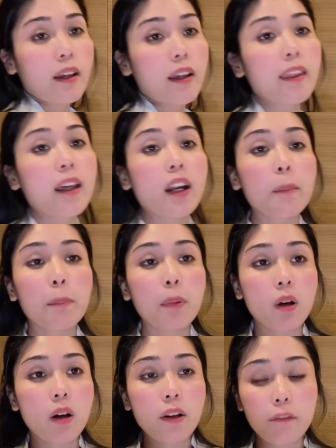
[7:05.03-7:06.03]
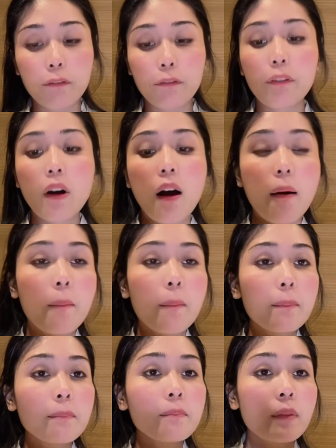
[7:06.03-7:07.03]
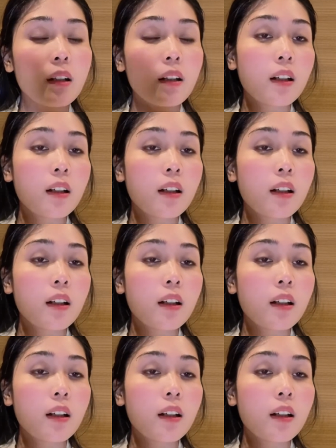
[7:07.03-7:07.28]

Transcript: that I bought from